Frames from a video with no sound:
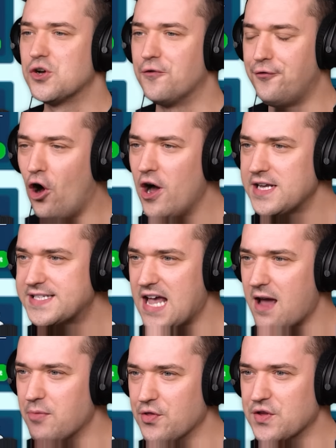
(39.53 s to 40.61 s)
So, for
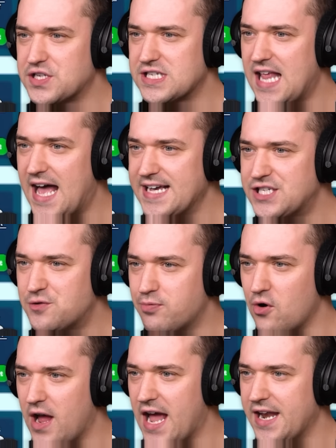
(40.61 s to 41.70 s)
example, the sliced
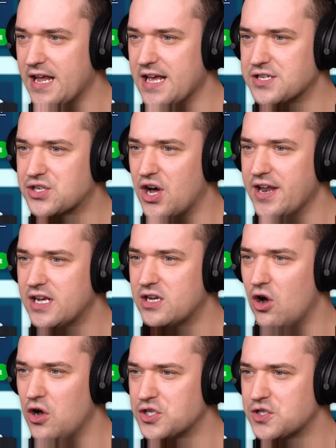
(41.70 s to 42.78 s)
bread is gonna
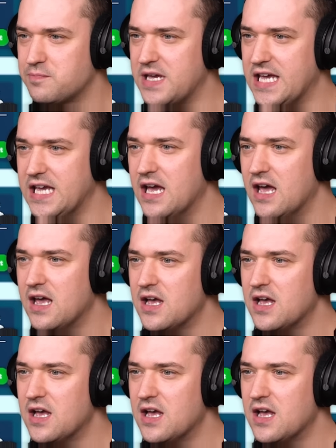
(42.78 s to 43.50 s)
cost me